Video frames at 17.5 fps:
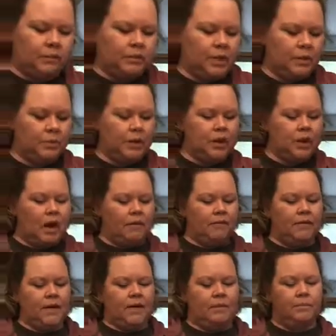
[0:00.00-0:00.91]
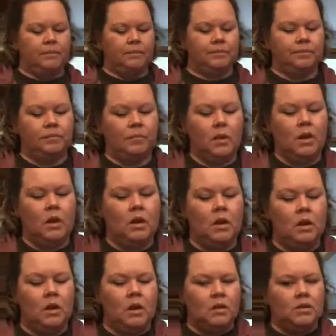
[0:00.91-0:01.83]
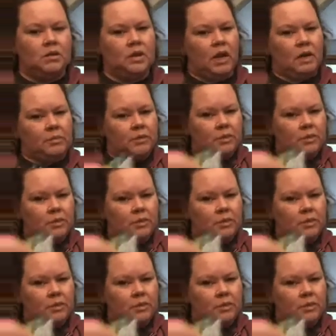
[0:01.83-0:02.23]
I'm pretty confident. So now I'm just